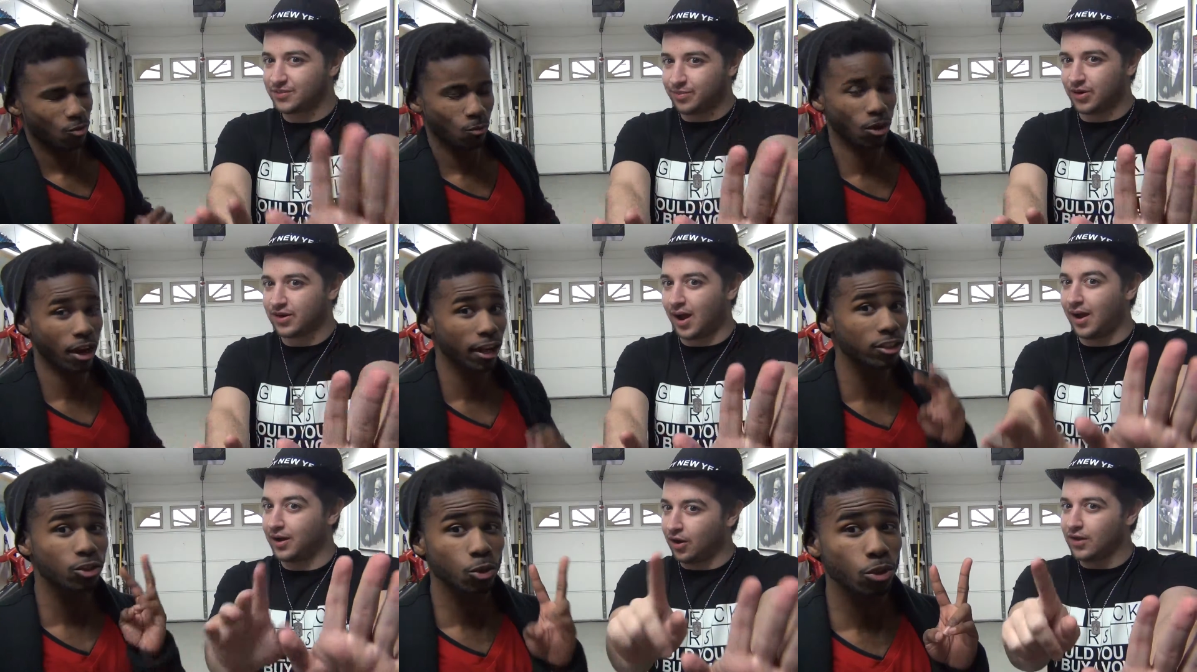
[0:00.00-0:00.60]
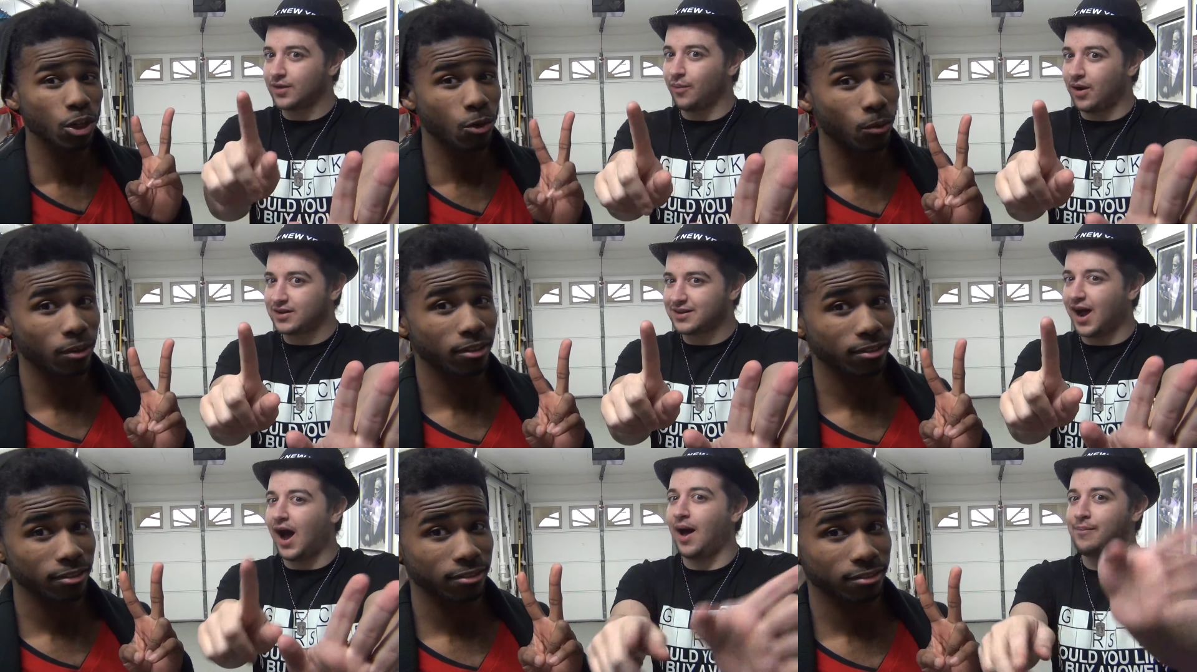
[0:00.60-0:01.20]
Speaker 1: per comment. Only
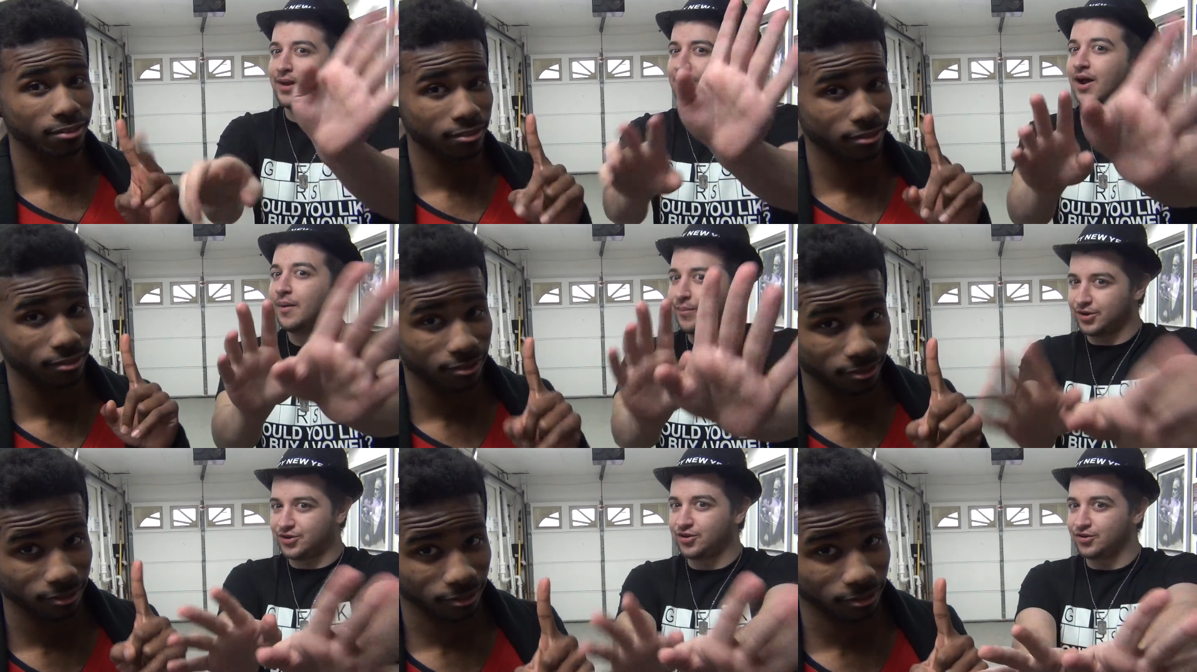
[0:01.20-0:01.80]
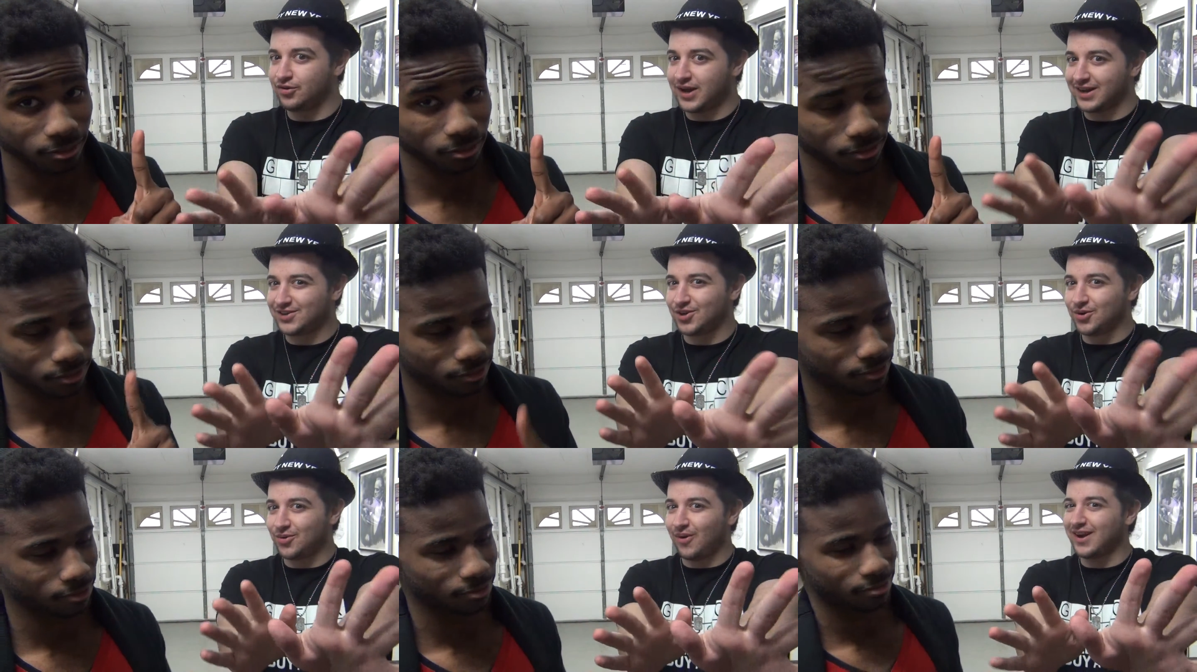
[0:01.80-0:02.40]
one comment, but two, you get
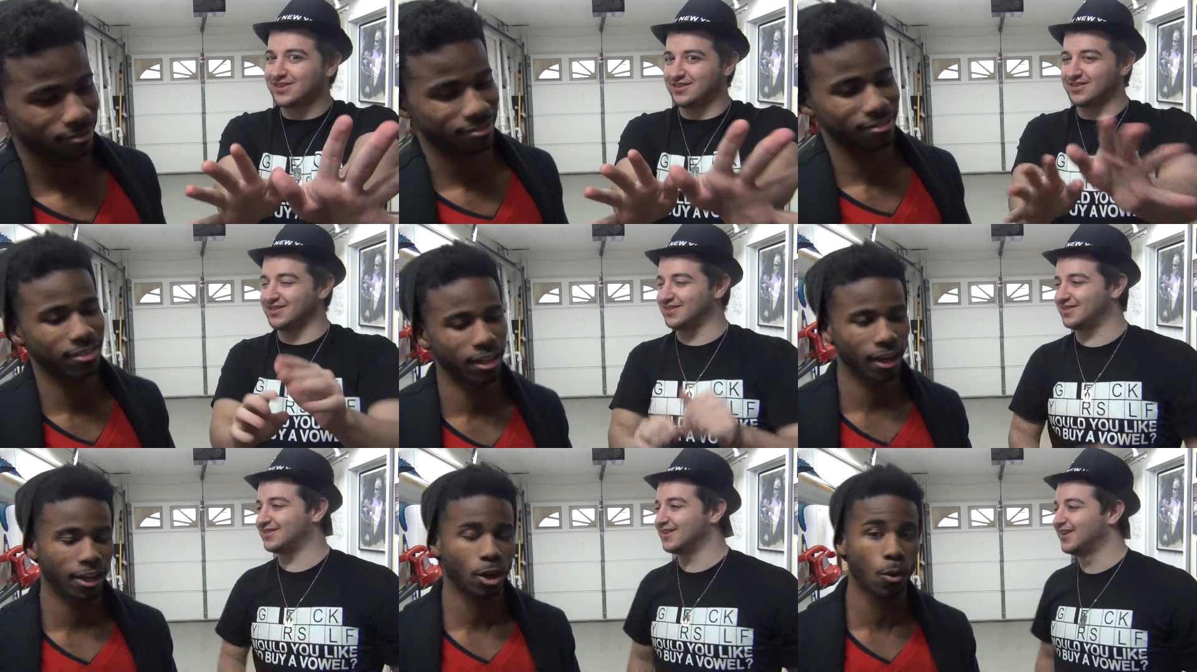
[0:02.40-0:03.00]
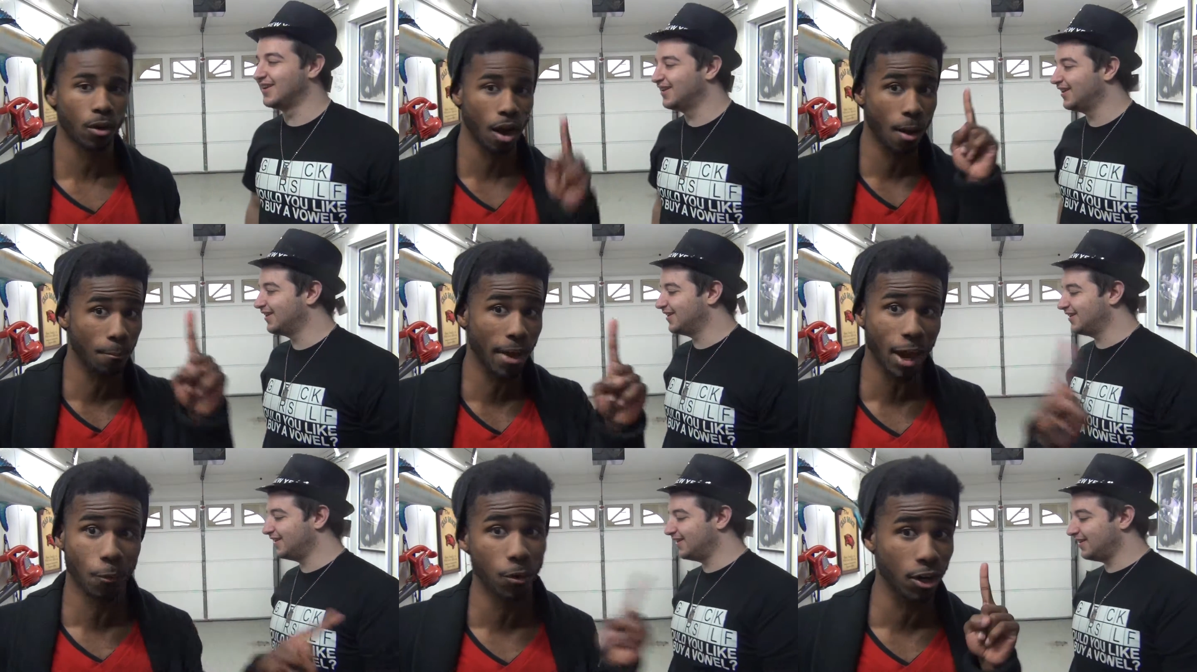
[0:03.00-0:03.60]
two questions. Yeah, don't come
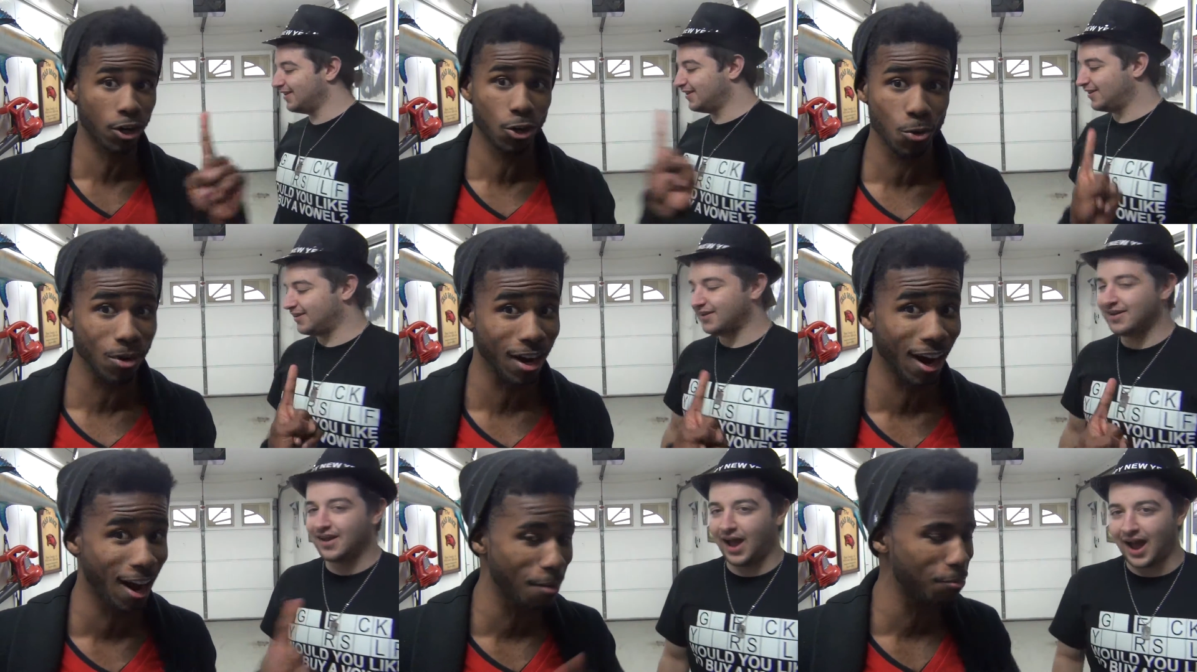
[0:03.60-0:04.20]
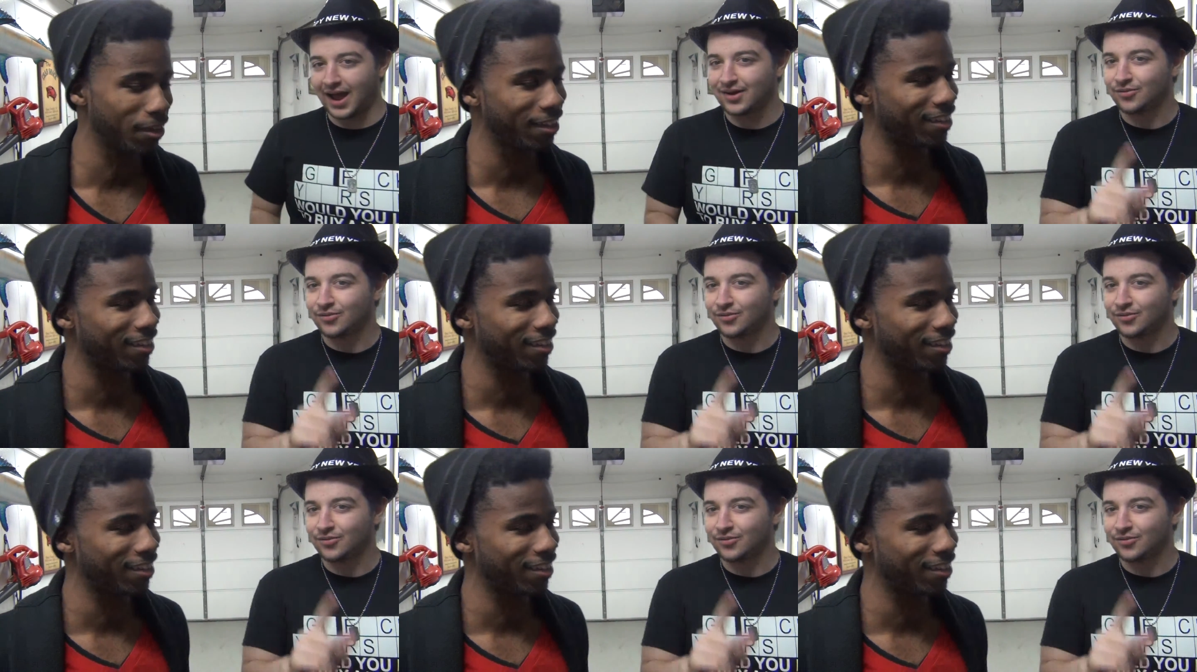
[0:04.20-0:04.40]
back with a new comment.